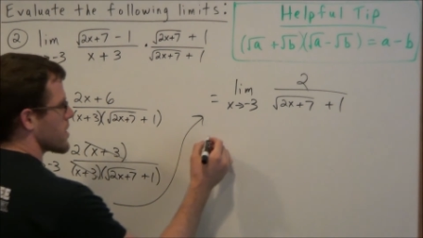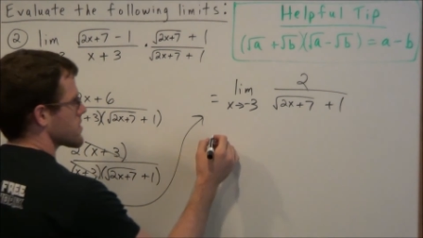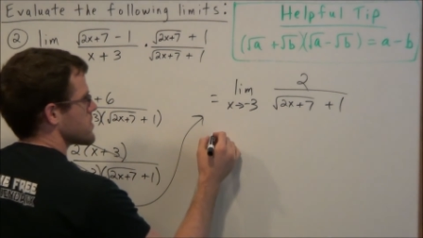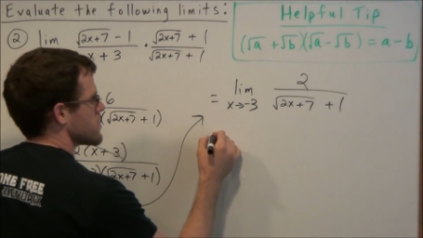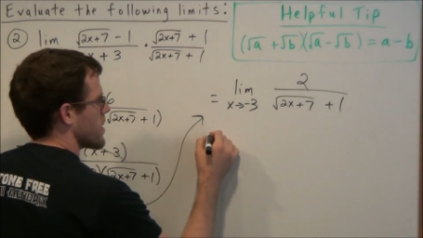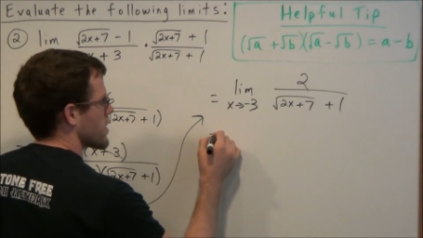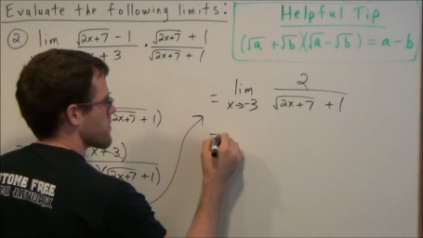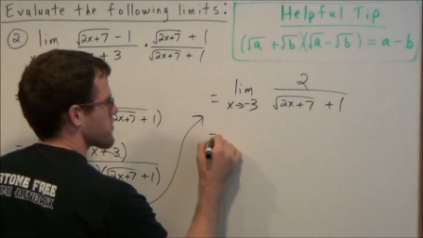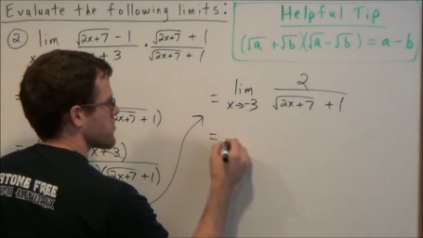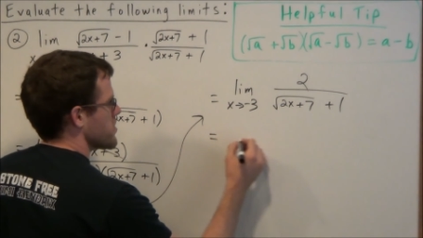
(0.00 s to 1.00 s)
x is
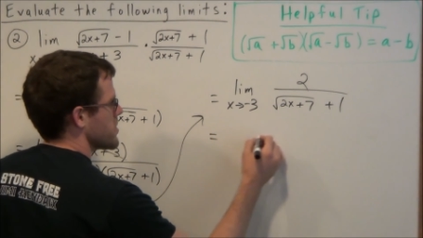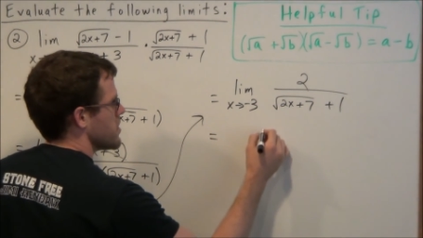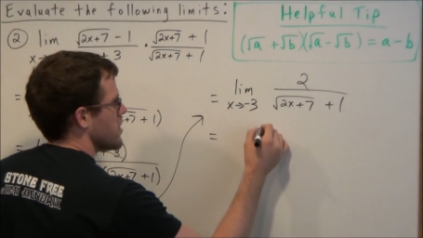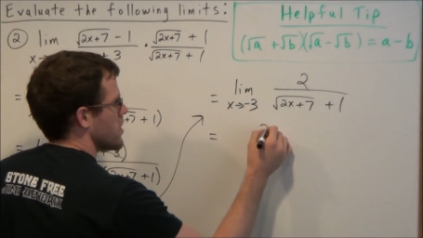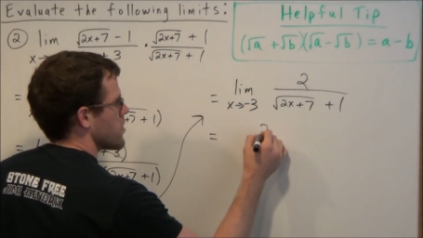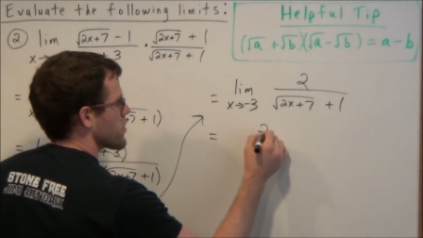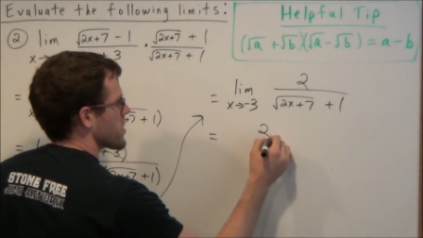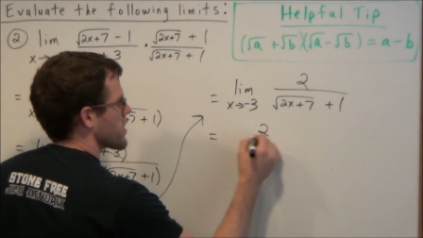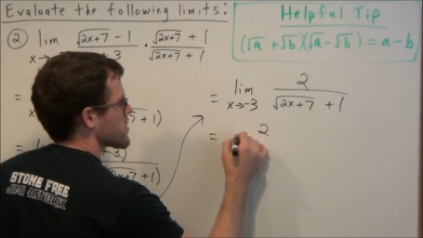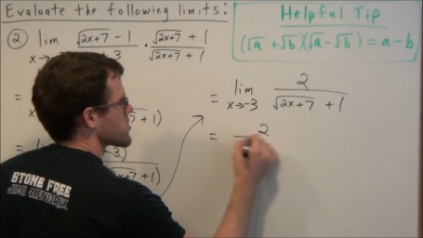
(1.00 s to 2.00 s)
negative 3 and we're
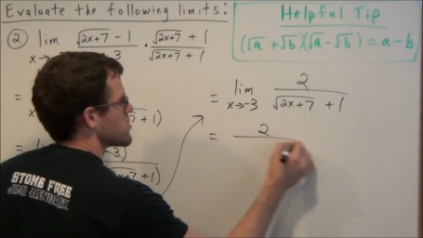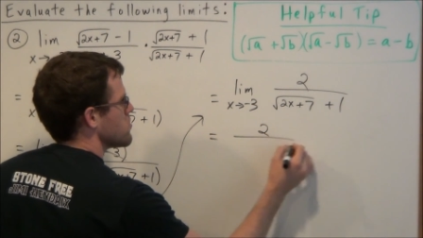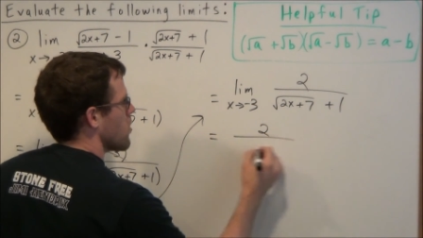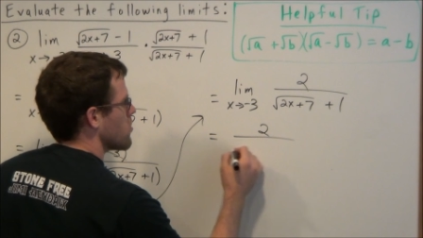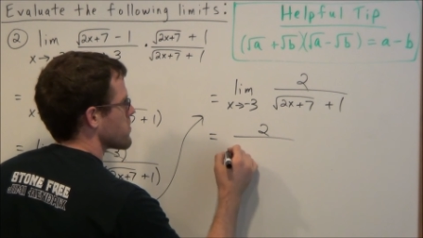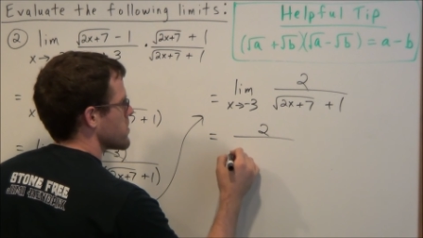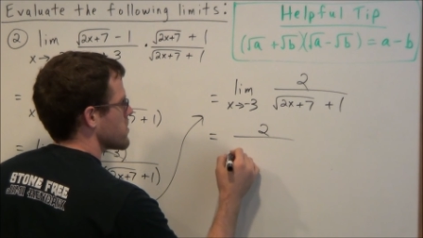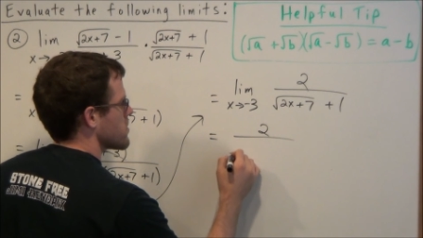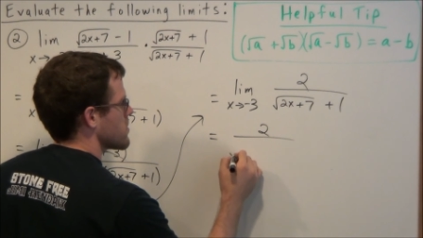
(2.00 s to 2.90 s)
going to get 2 over